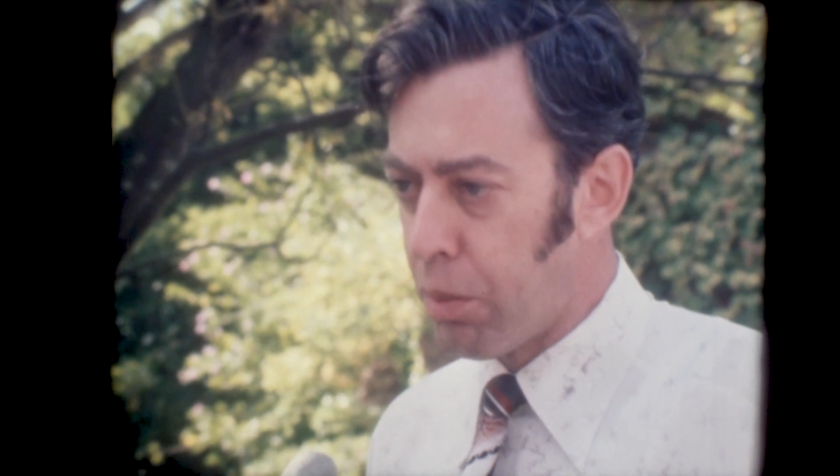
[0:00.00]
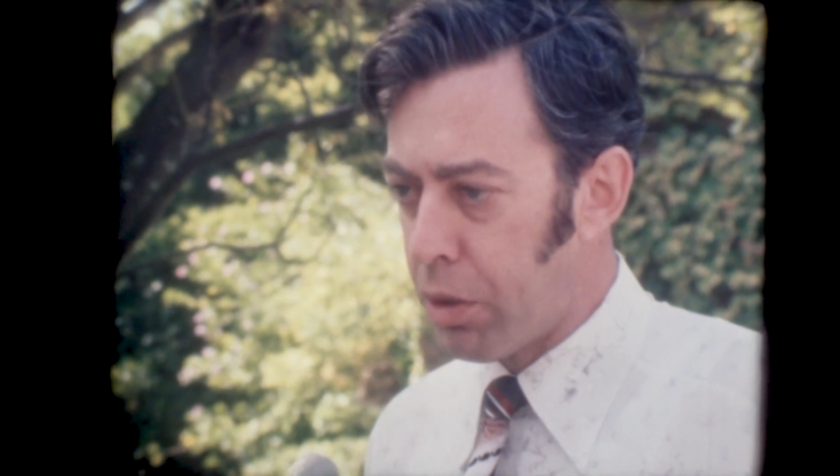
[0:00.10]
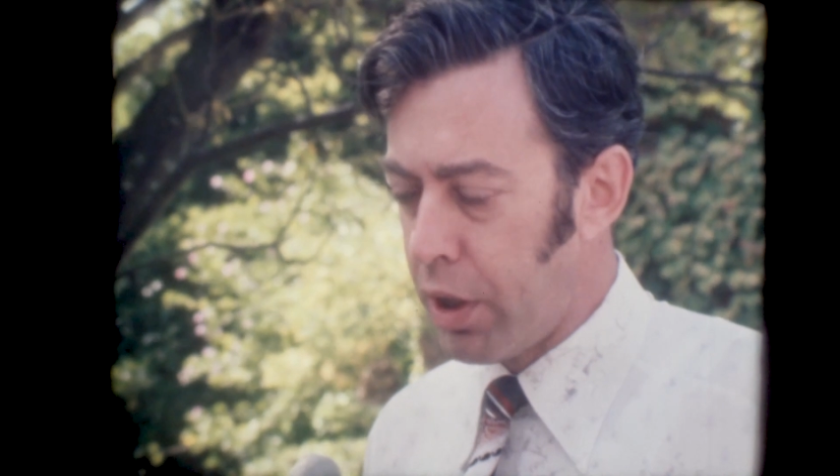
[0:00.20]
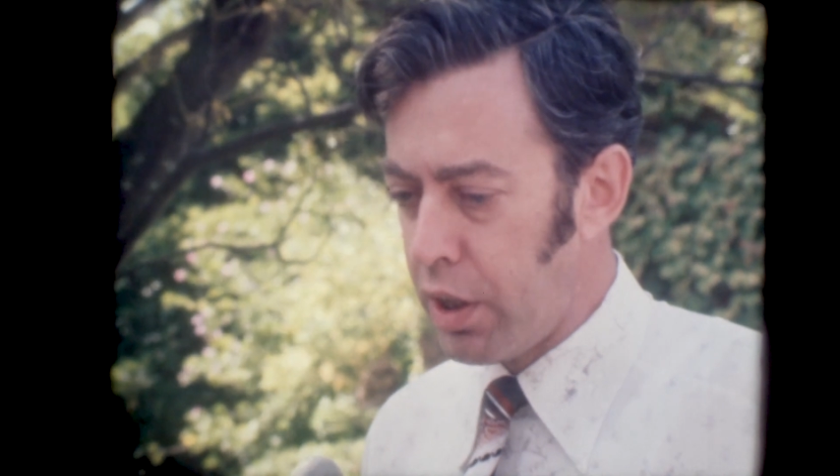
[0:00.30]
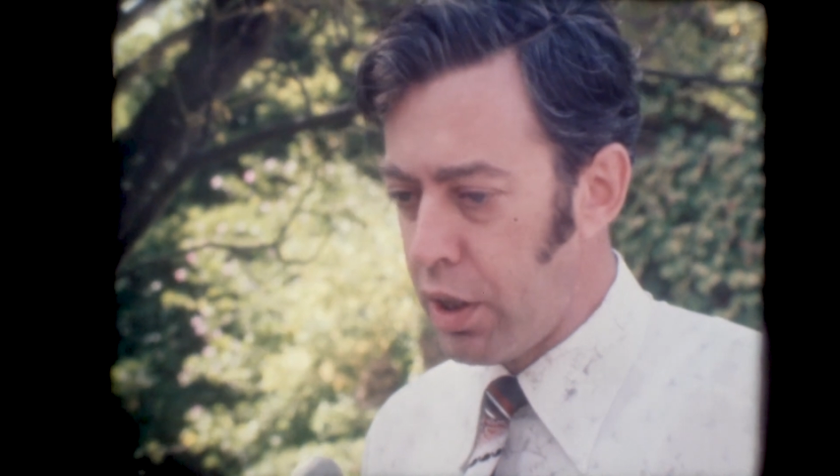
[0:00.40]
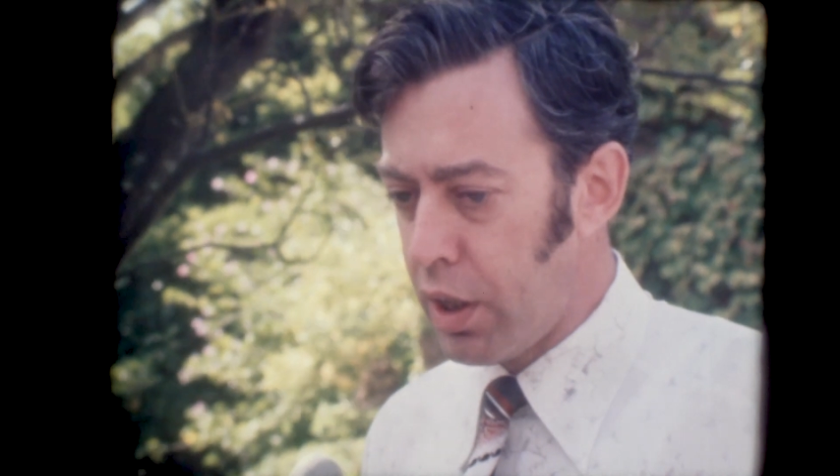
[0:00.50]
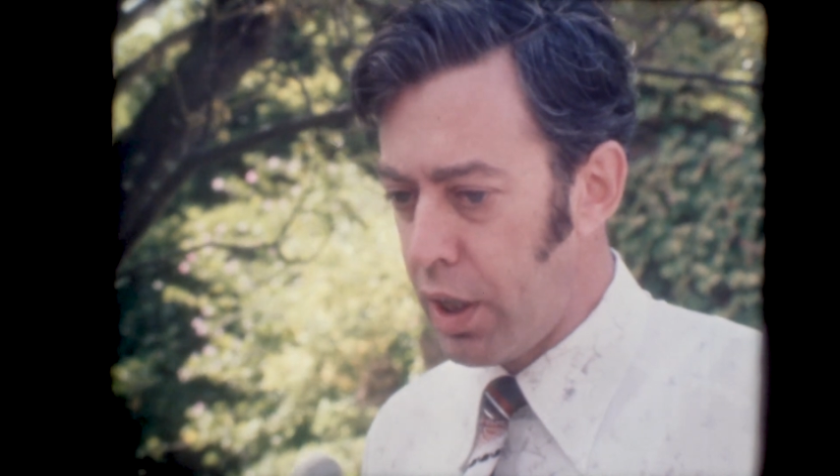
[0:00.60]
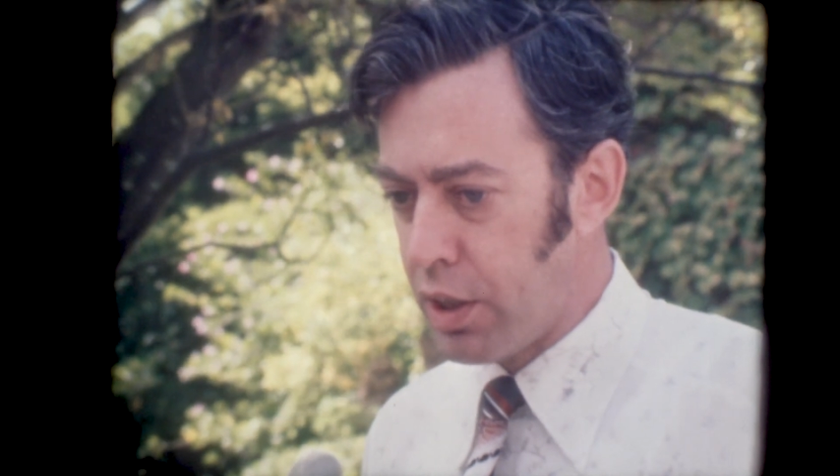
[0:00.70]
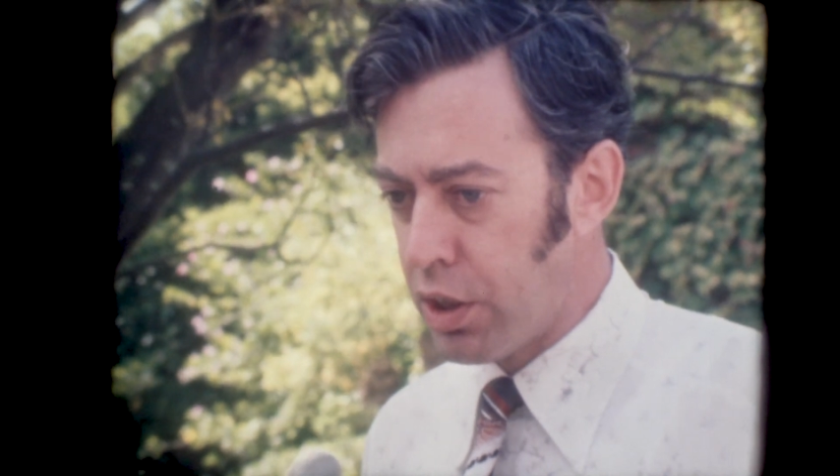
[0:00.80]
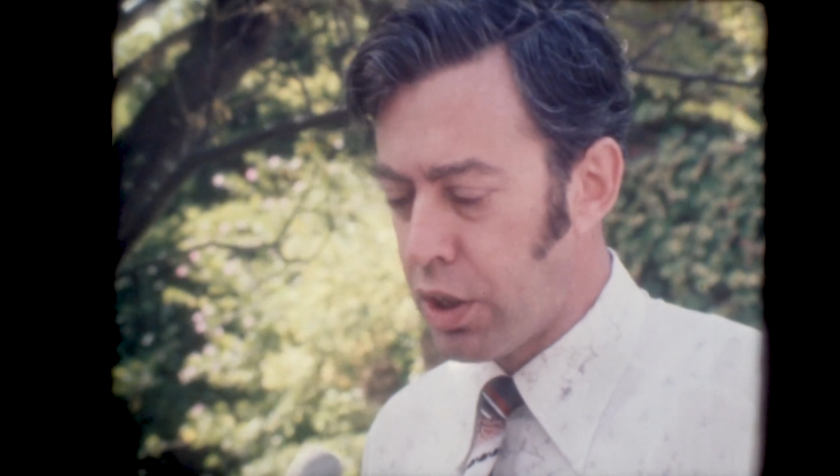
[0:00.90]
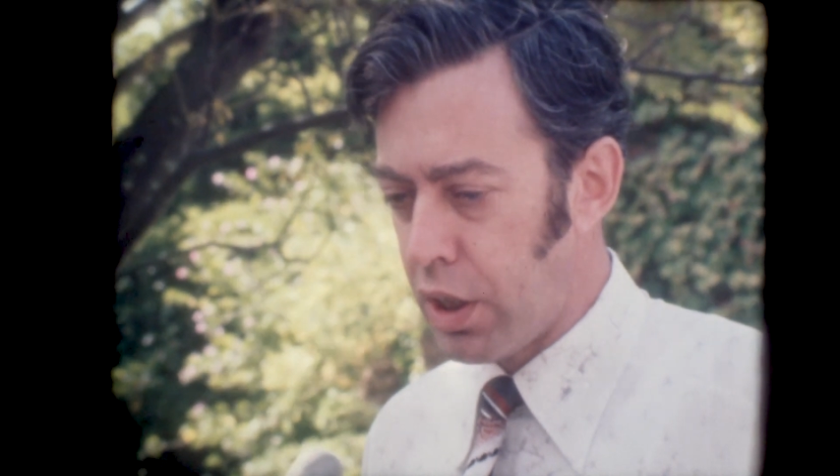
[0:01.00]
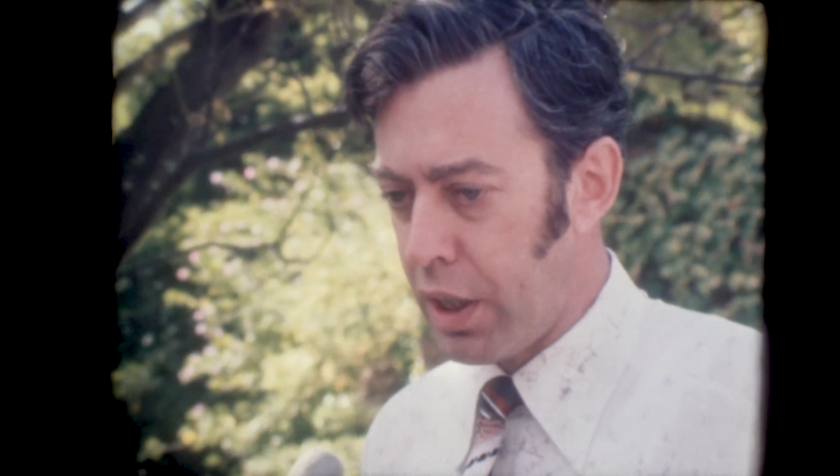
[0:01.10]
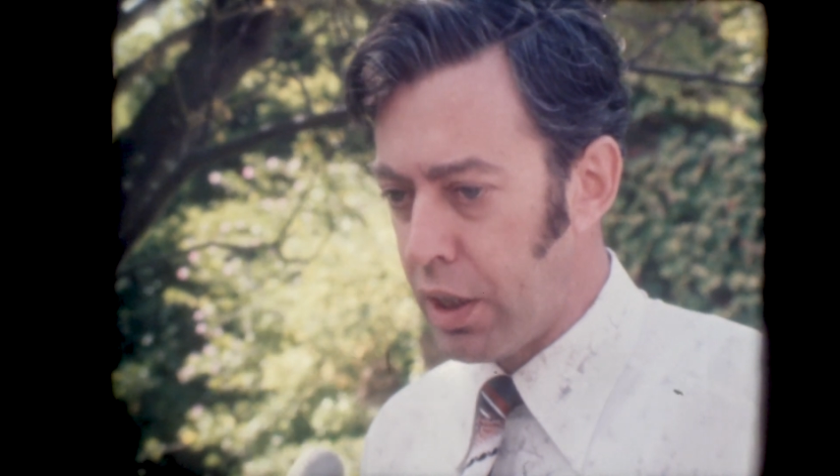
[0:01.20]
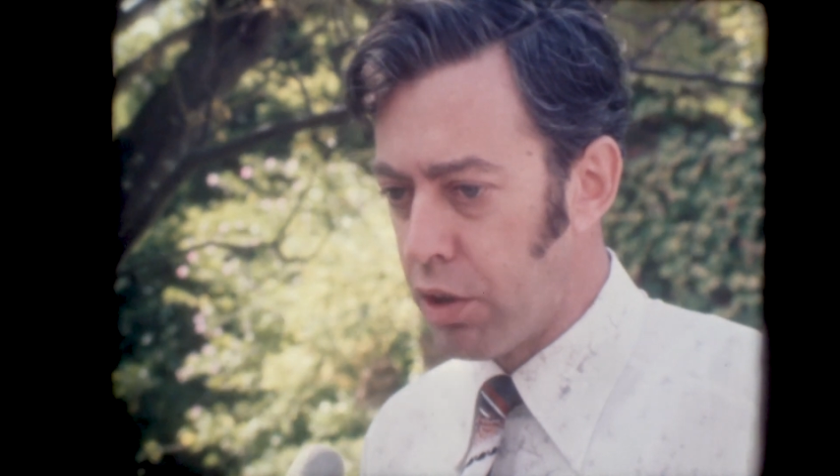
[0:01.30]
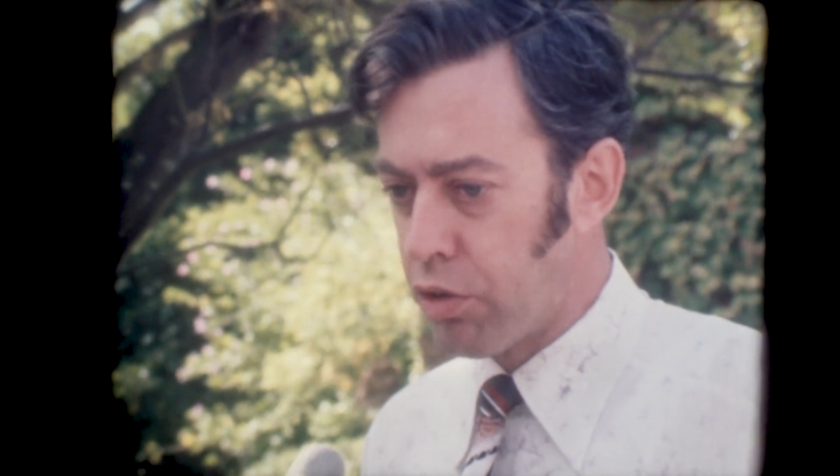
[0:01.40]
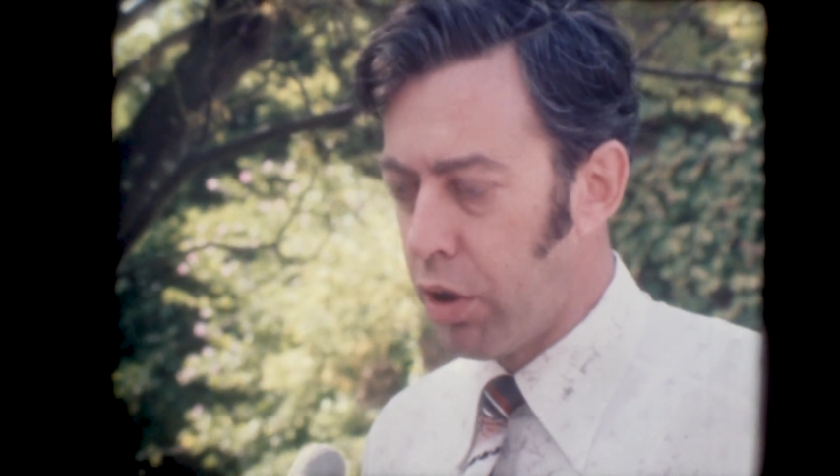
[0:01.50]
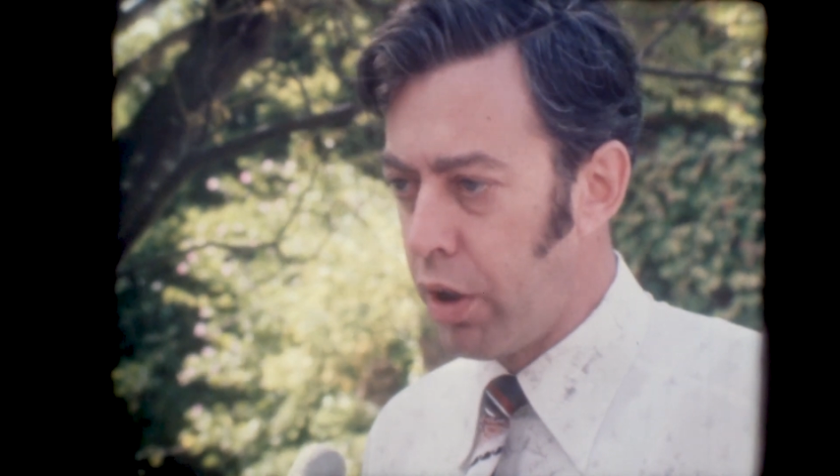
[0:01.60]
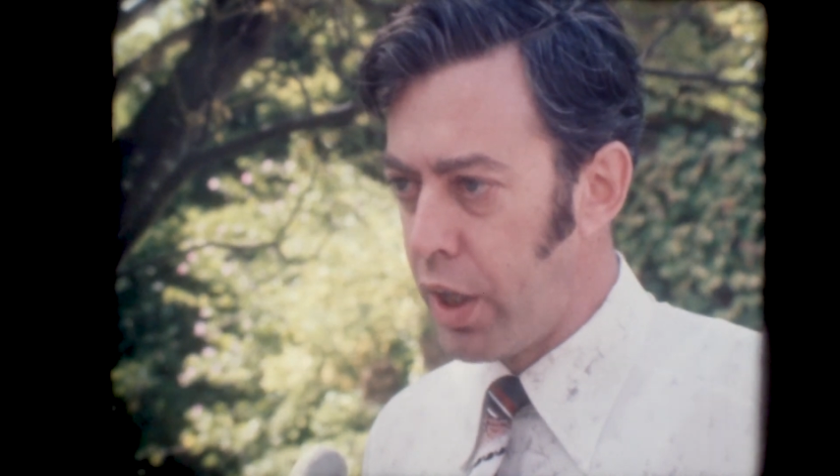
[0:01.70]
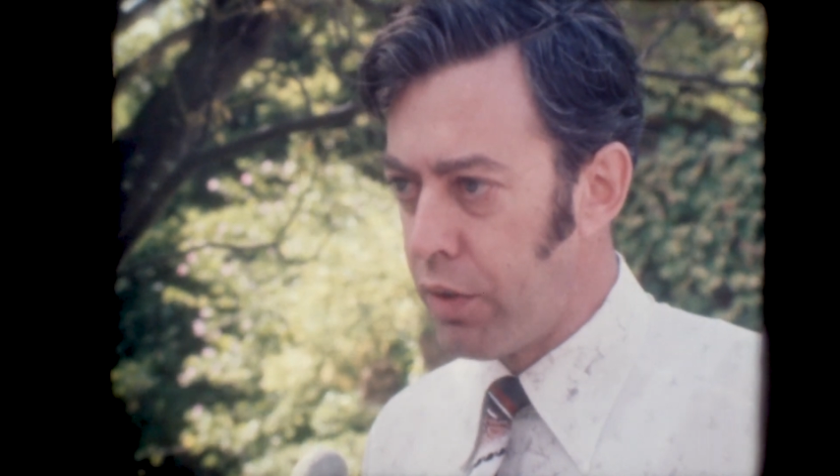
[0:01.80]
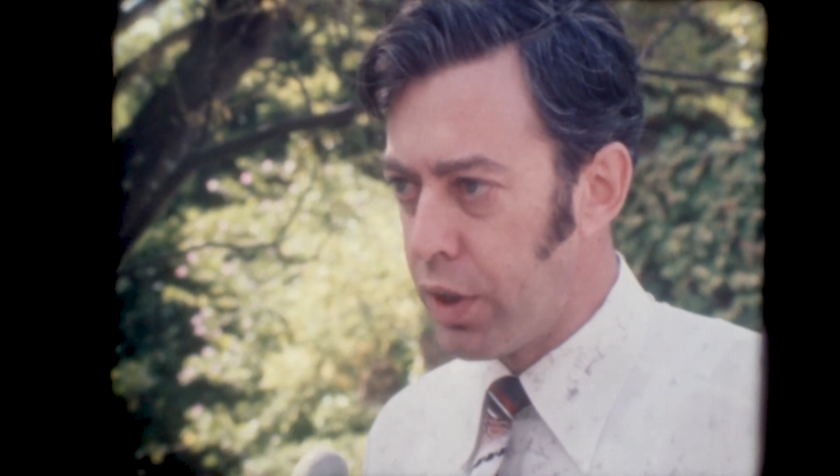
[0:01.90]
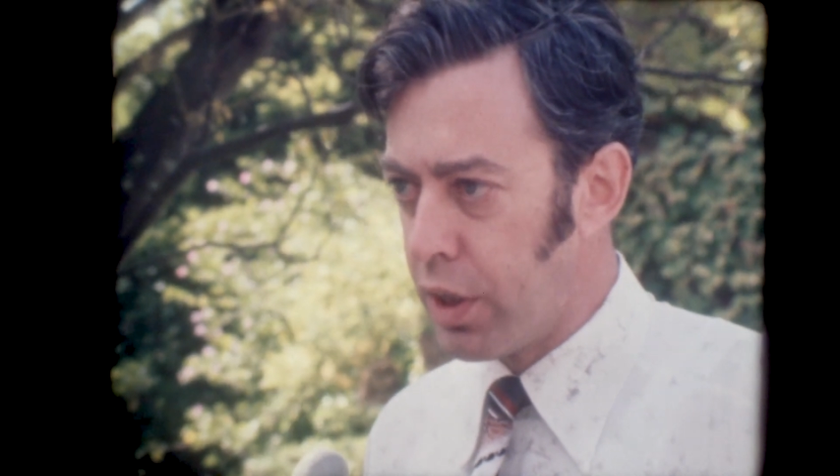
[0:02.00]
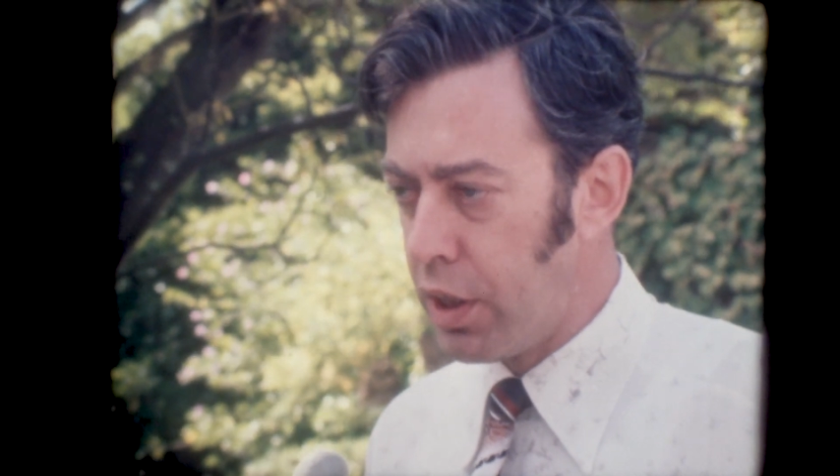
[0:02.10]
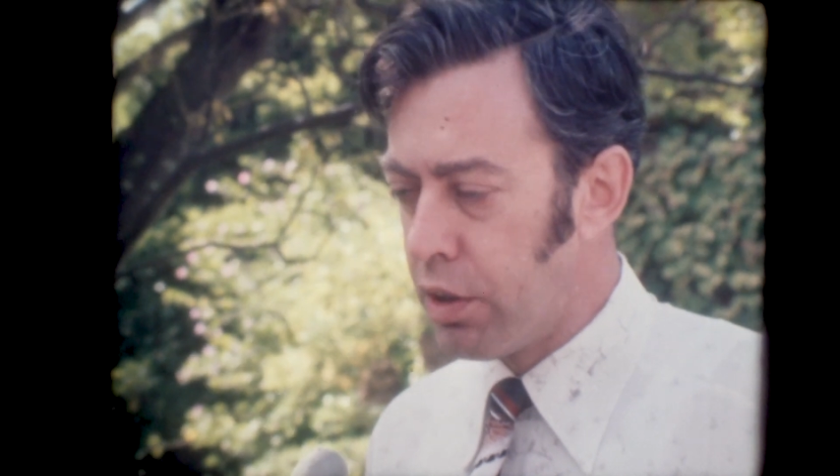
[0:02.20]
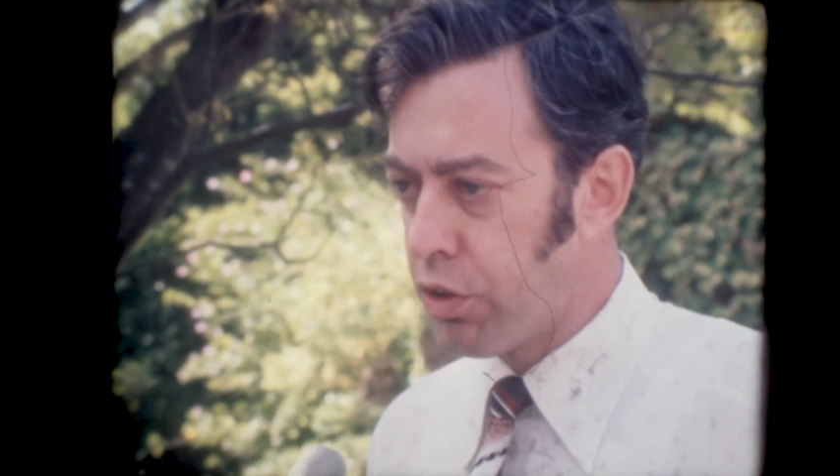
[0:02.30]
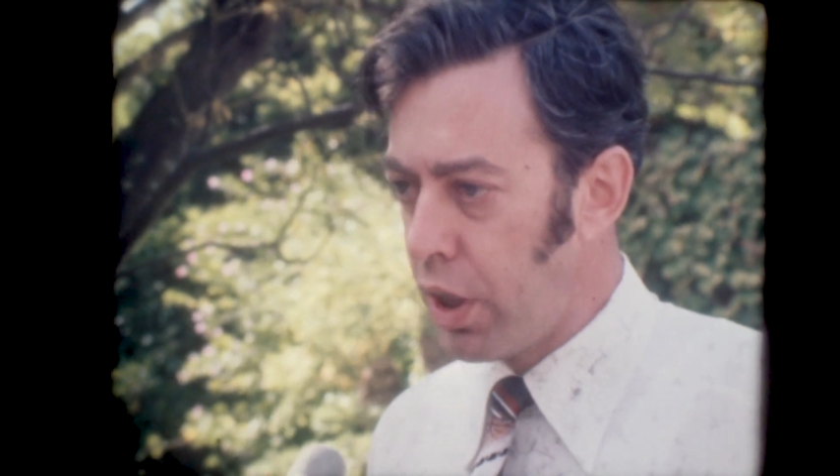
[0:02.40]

operator has control over the